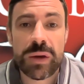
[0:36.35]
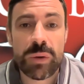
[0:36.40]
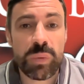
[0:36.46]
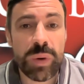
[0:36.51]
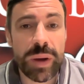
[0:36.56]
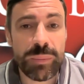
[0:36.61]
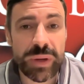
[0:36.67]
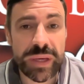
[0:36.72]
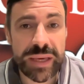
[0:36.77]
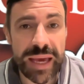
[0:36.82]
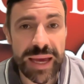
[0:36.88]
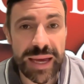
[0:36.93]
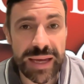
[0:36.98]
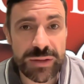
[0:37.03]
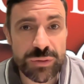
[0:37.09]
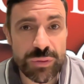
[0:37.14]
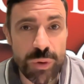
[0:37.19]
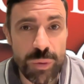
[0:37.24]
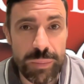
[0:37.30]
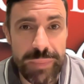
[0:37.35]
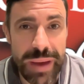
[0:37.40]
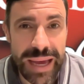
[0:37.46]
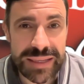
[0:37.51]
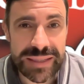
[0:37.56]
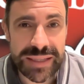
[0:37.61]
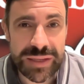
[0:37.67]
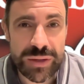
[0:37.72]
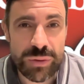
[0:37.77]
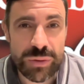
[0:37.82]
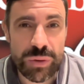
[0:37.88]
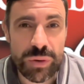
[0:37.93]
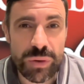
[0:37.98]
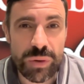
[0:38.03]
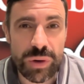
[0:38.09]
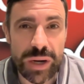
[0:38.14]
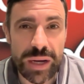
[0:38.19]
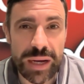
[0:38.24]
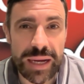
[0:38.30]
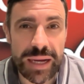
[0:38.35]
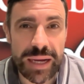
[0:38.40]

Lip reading: When we get traumatic or